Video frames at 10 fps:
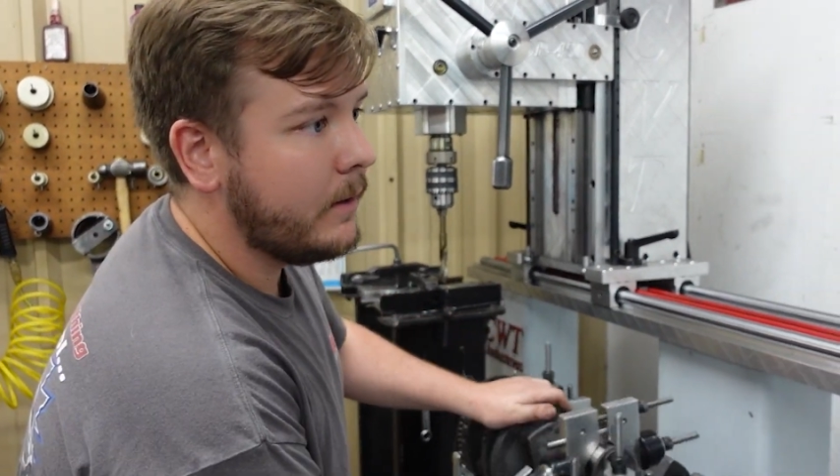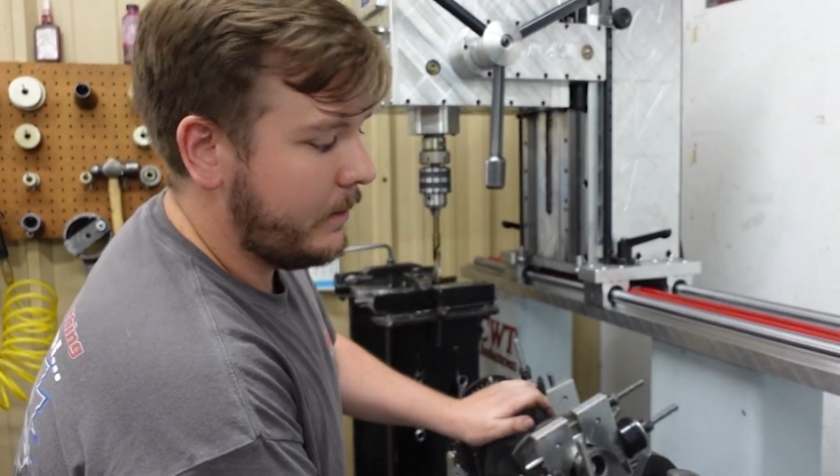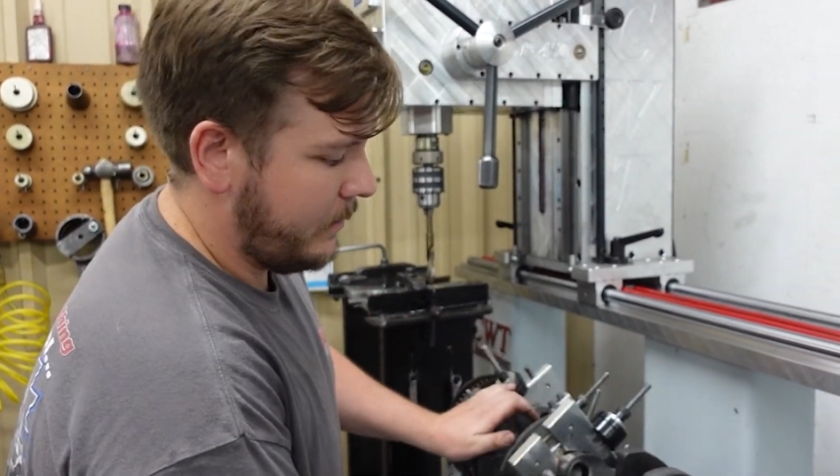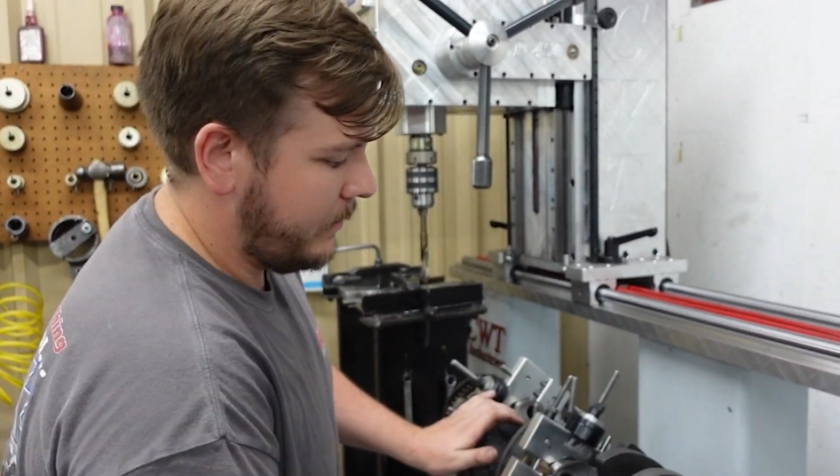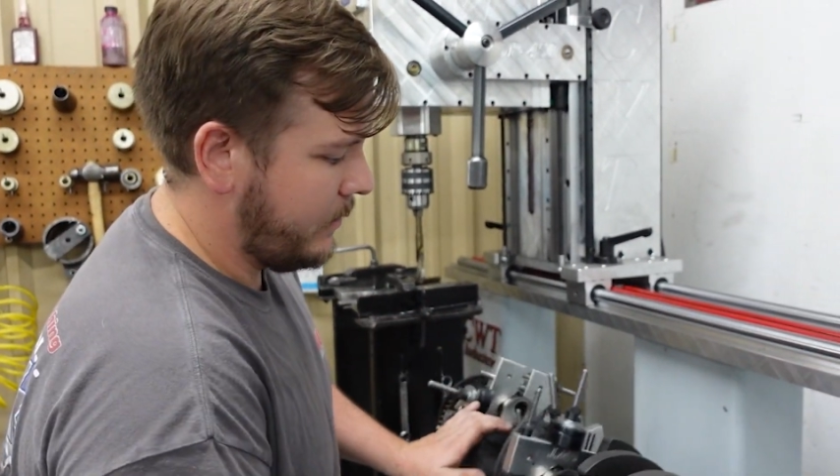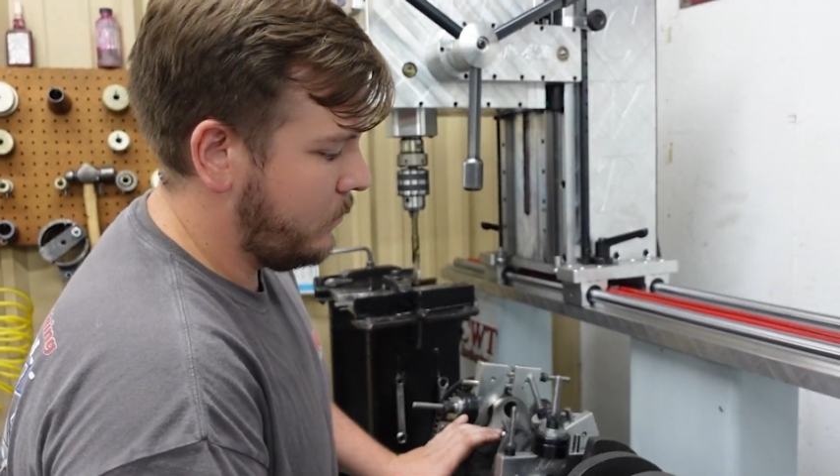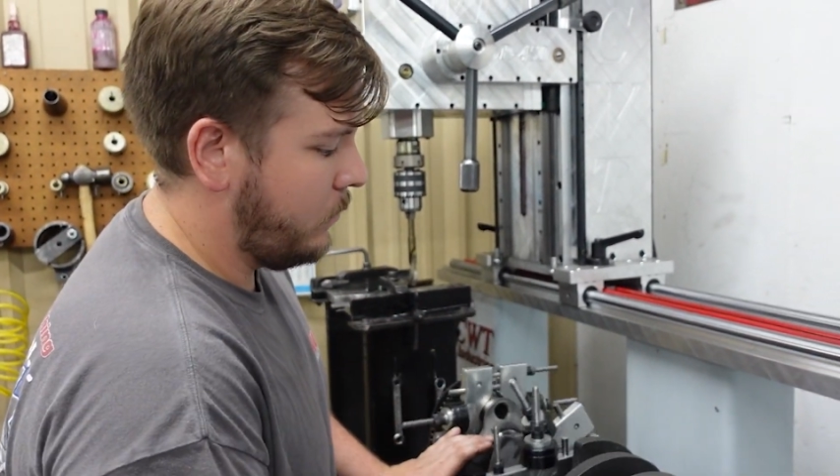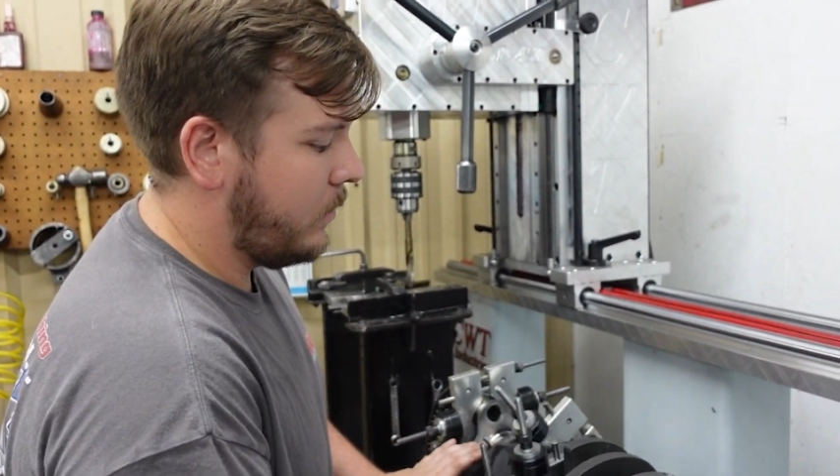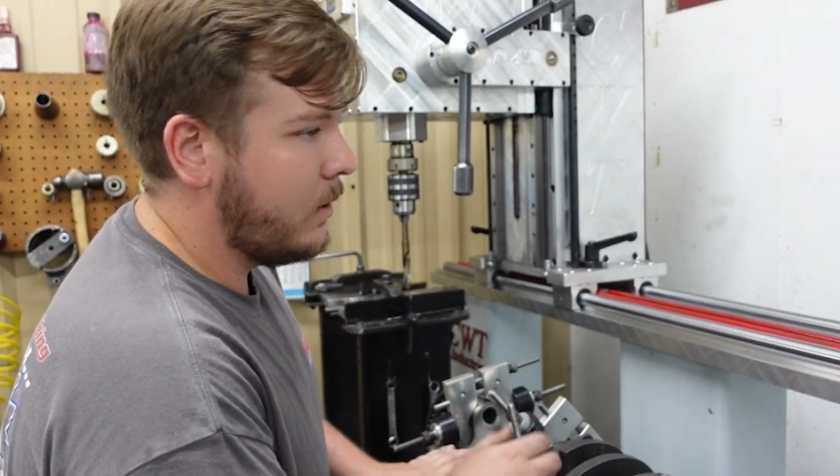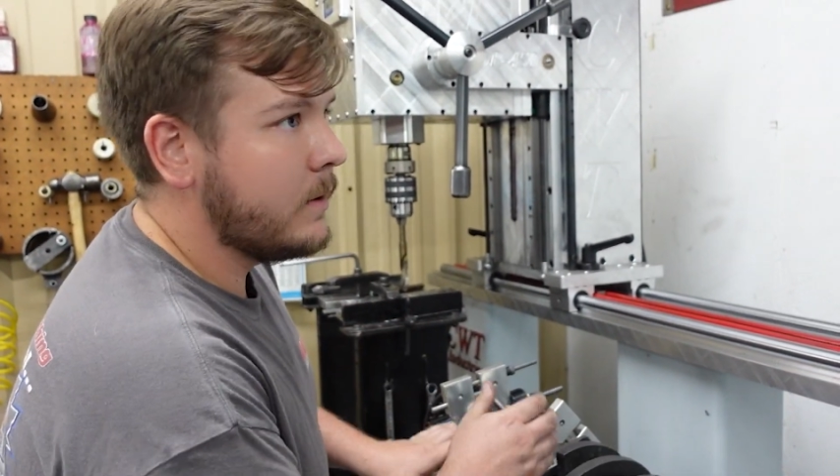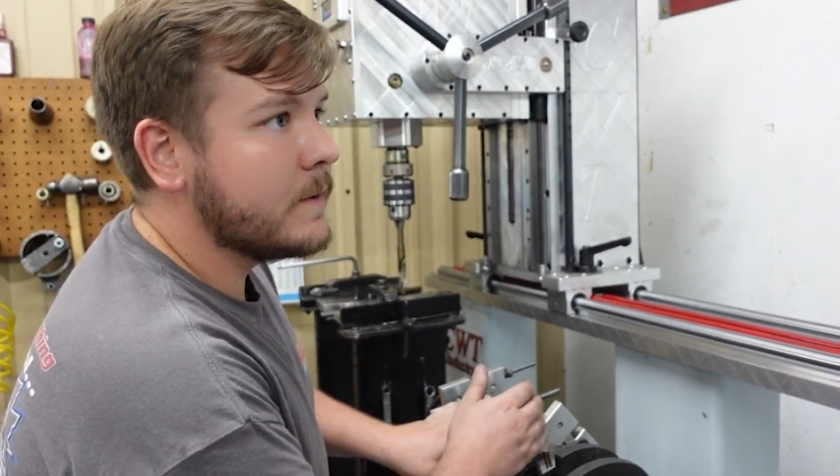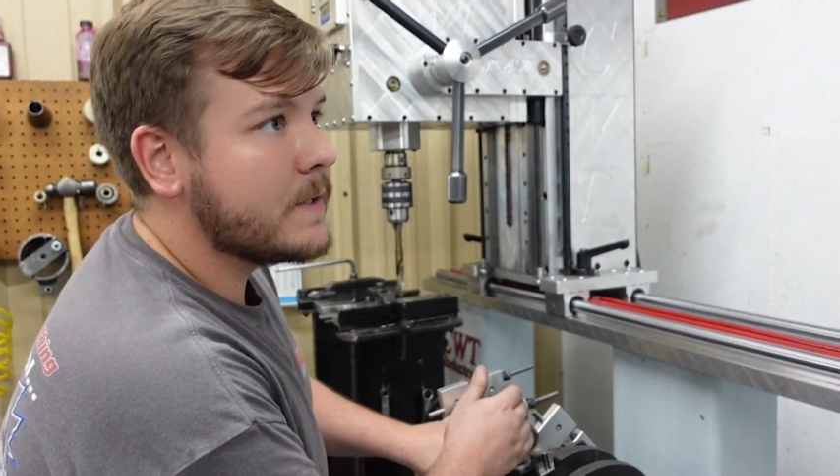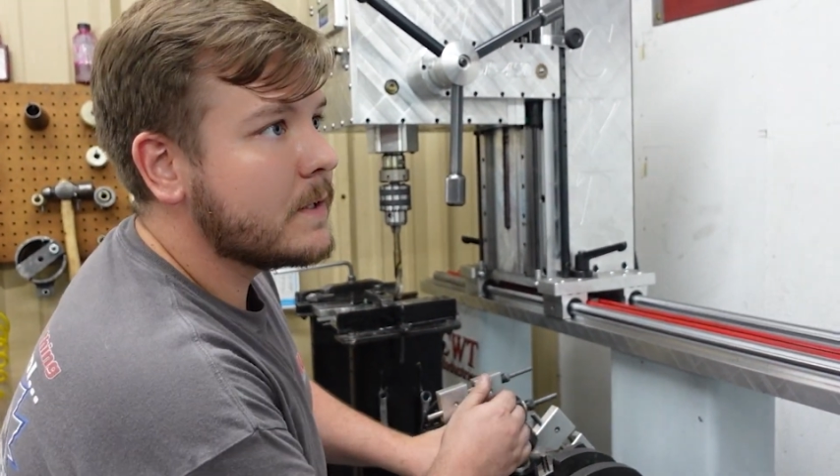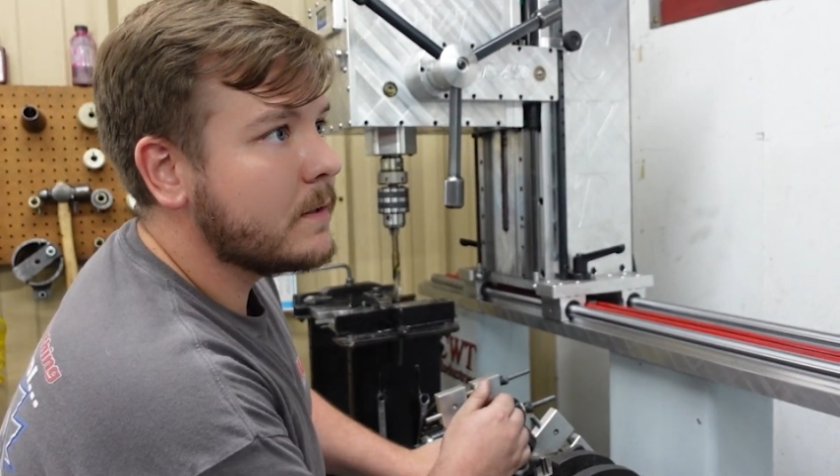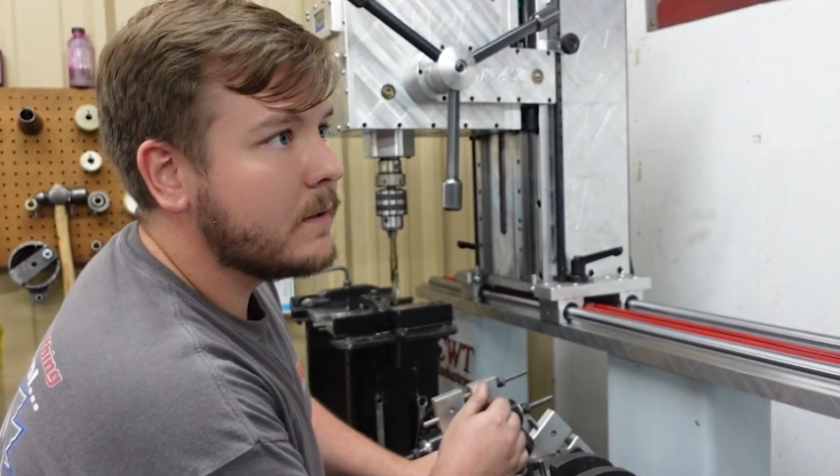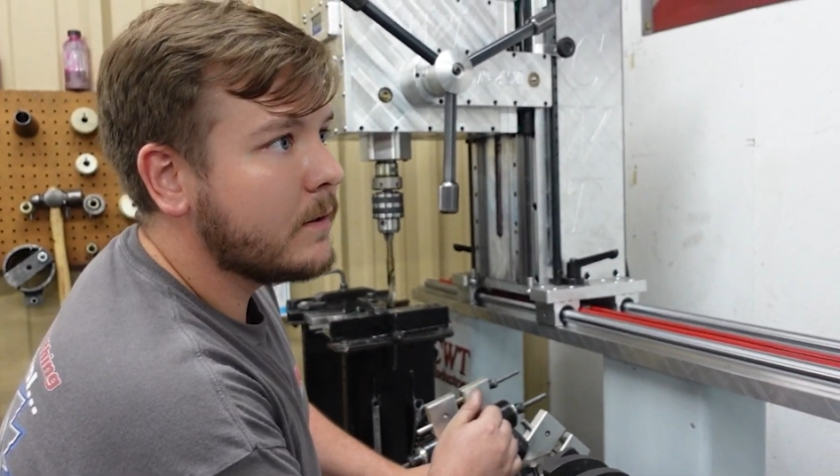and it wants